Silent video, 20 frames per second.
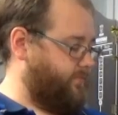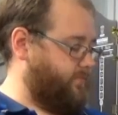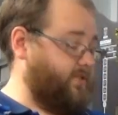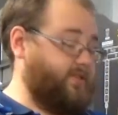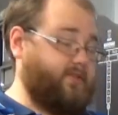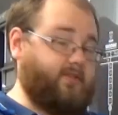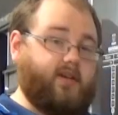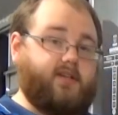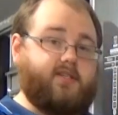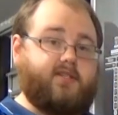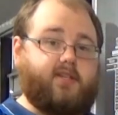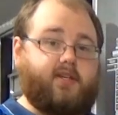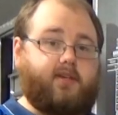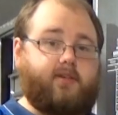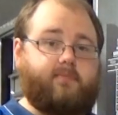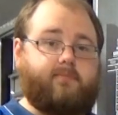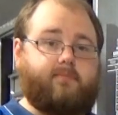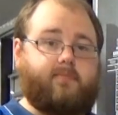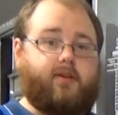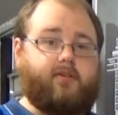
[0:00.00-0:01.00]
Scratch that.
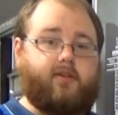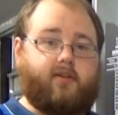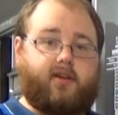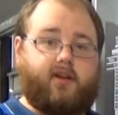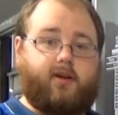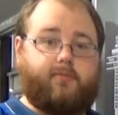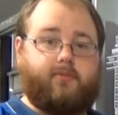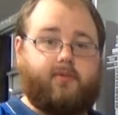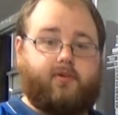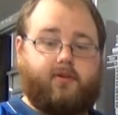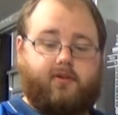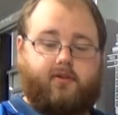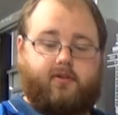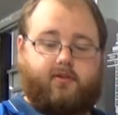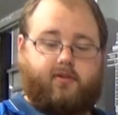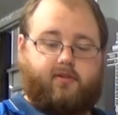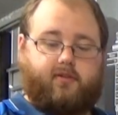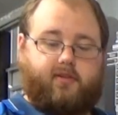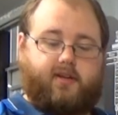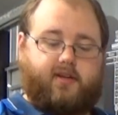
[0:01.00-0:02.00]
I've got a couple
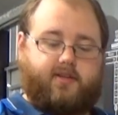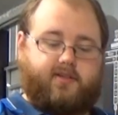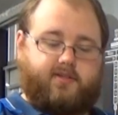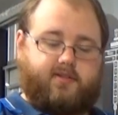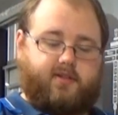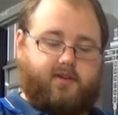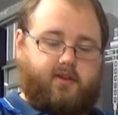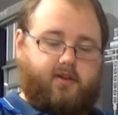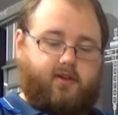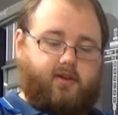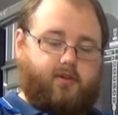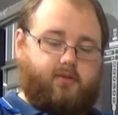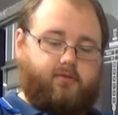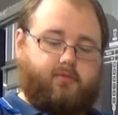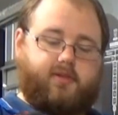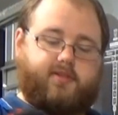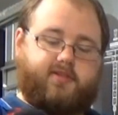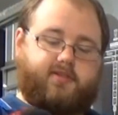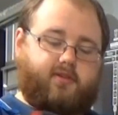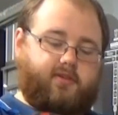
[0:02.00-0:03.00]
Coca-Cola hats.
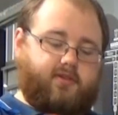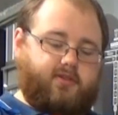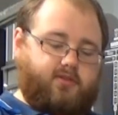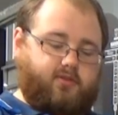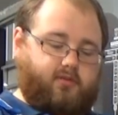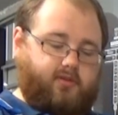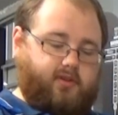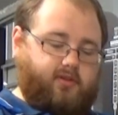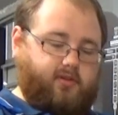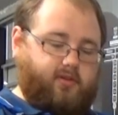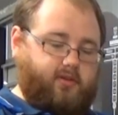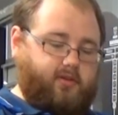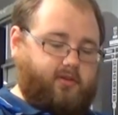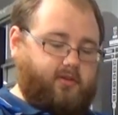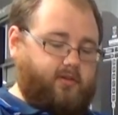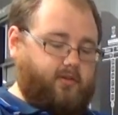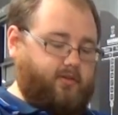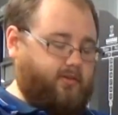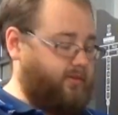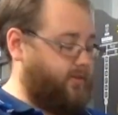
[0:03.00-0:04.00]
One's got Enjoy
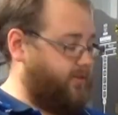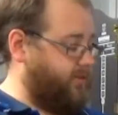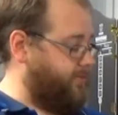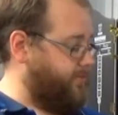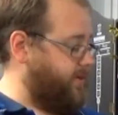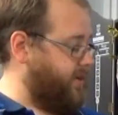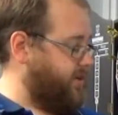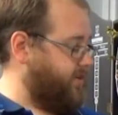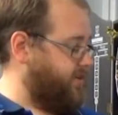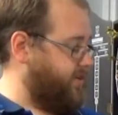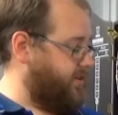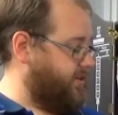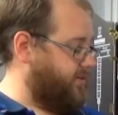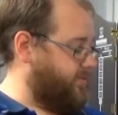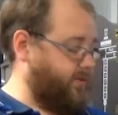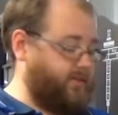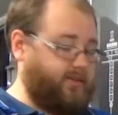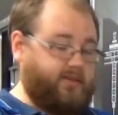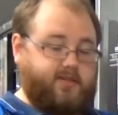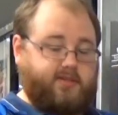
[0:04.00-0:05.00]
Coca-Cola on the back, the other
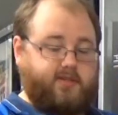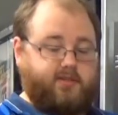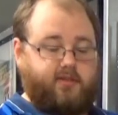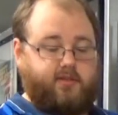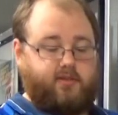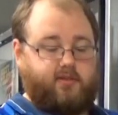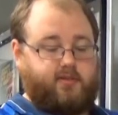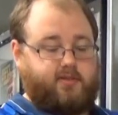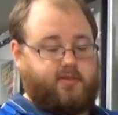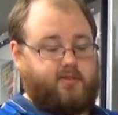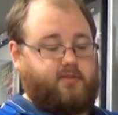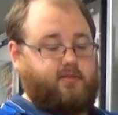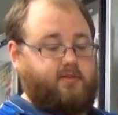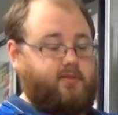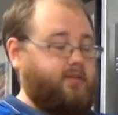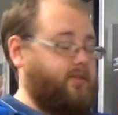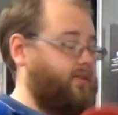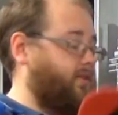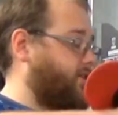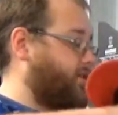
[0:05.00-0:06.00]
one doesn't.
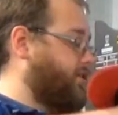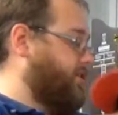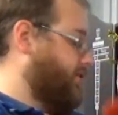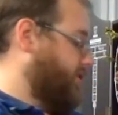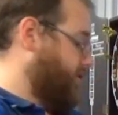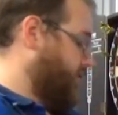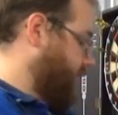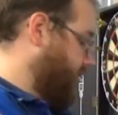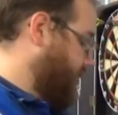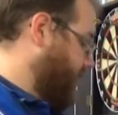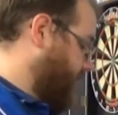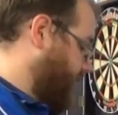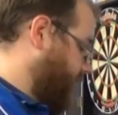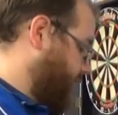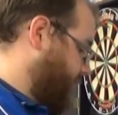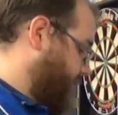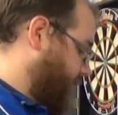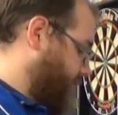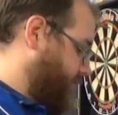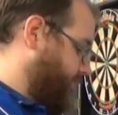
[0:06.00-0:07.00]

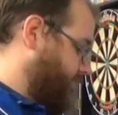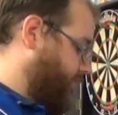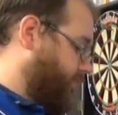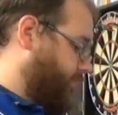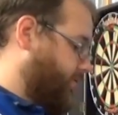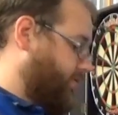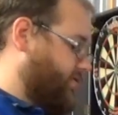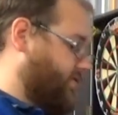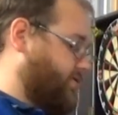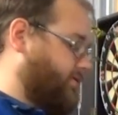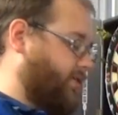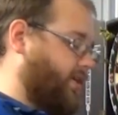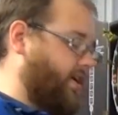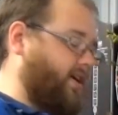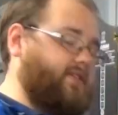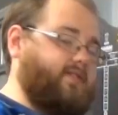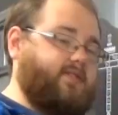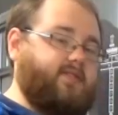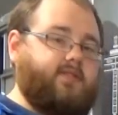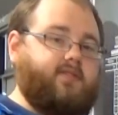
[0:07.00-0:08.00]
They're promotional
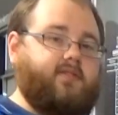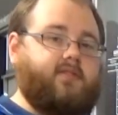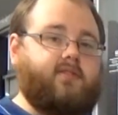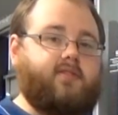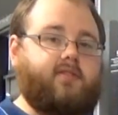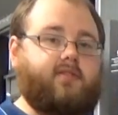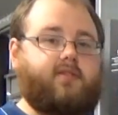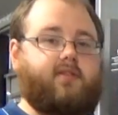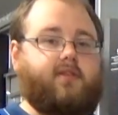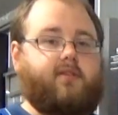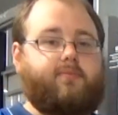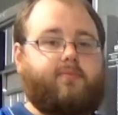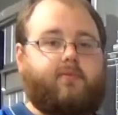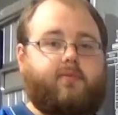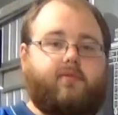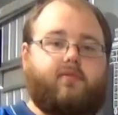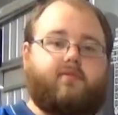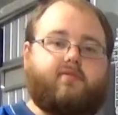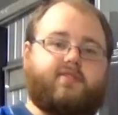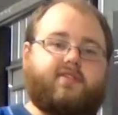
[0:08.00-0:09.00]
hats that I've
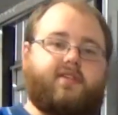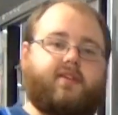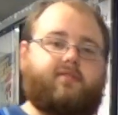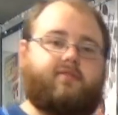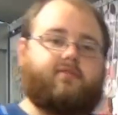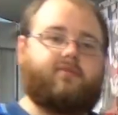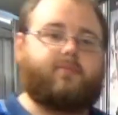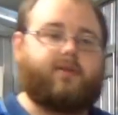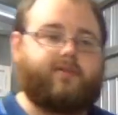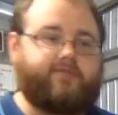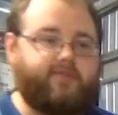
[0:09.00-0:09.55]
probably received from my